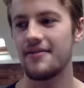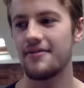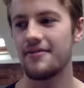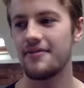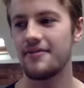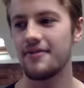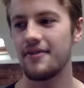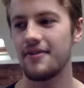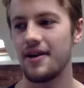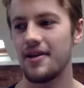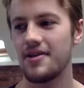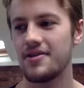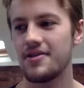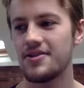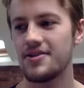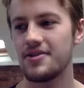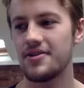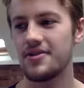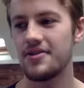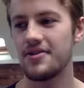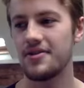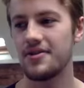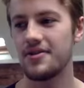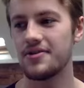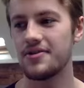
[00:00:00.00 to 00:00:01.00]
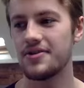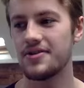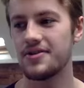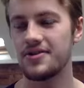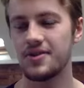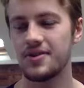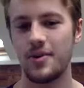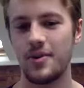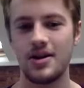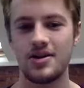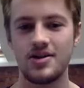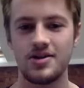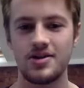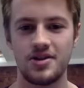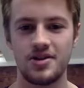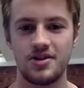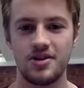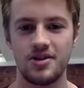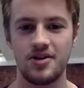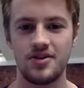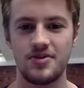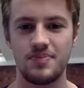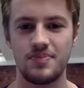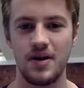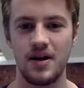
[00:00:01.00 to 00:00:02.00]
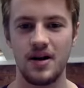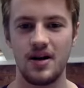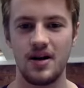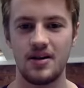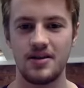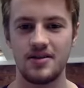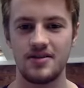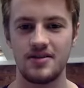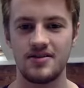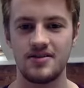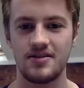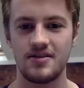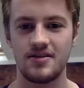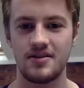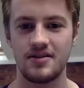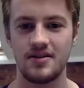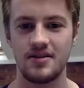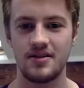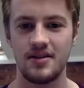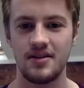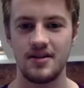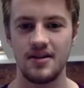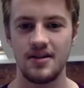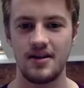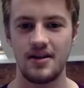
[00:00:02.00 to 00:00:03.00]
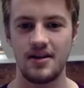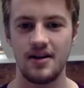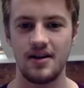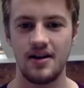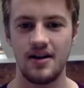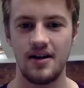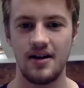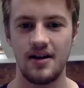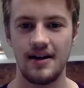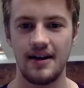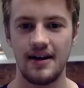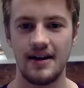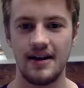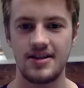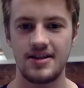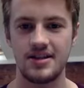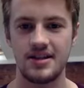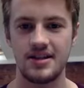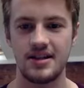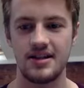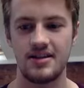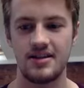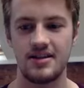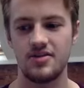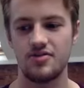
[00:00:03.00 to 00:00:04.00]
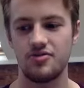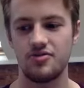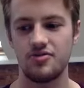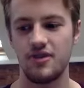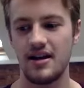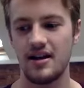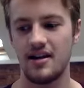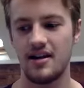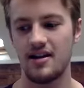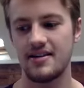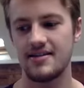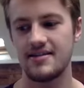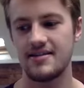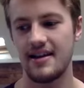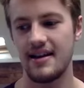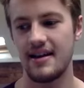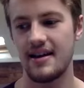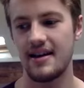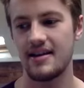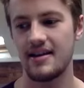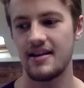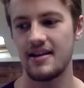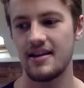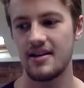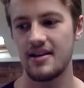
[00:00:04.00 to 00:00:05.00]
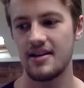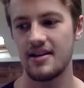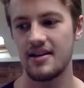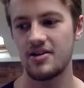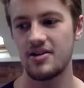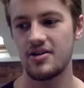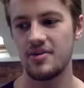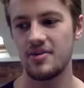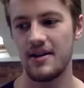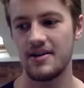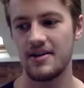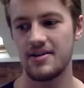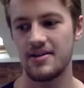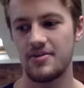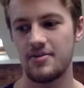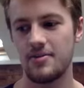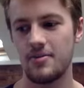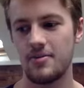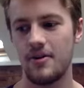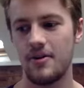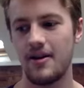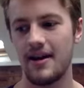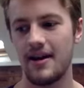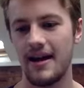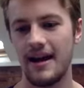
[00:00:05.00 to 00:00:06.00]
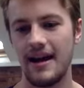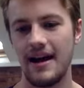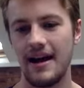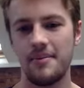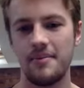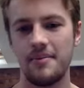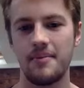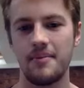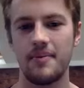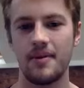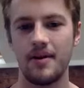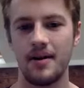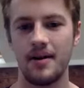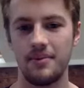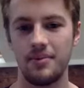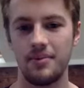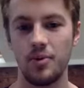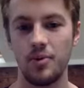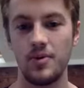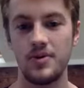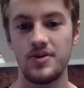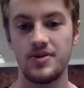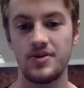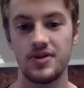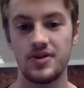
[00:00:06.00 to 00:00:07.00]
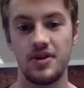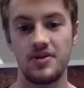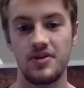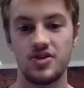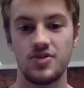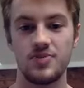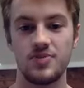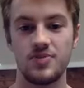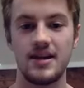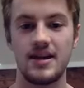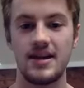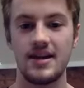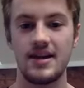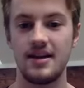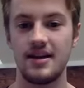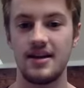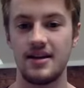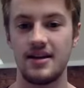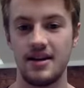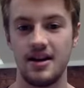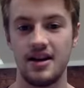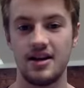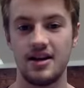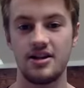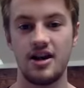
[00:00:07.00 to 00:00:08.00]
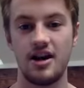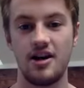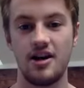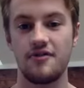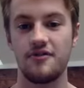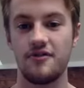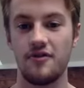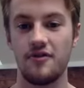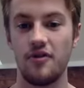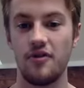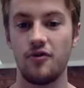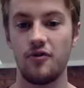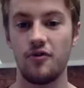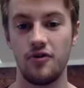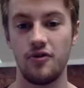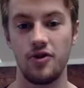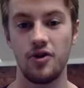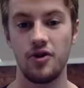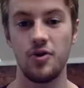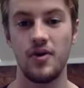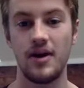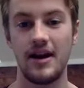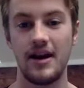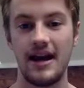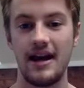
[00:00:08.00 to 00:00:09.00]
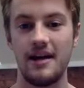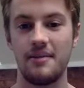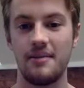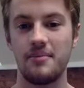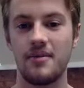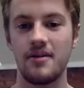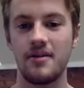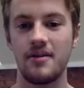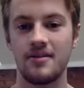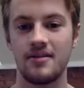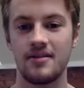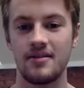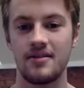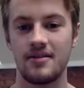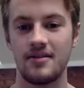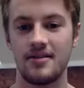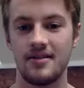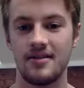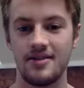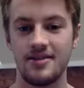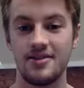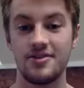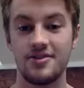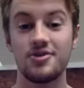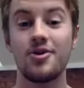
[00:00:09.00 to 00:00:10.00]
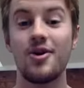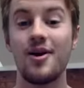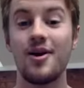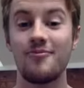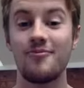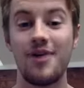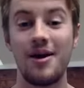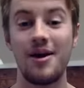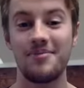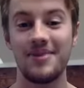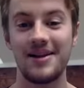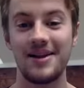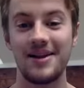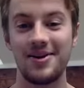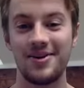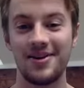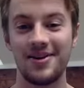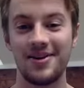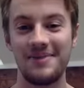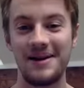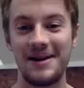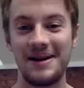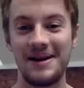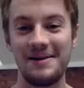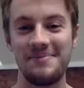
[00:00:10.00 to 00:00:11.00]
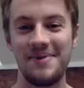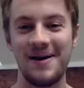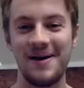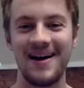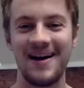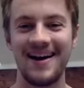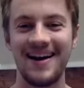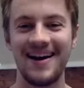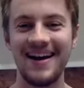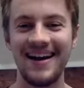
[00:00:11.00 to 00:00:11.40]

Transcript: learned to just question those parts, and actually just realize that no matter where I am, I'm always going to be enough of who I am. Sorry, I'm rambling on a bit, but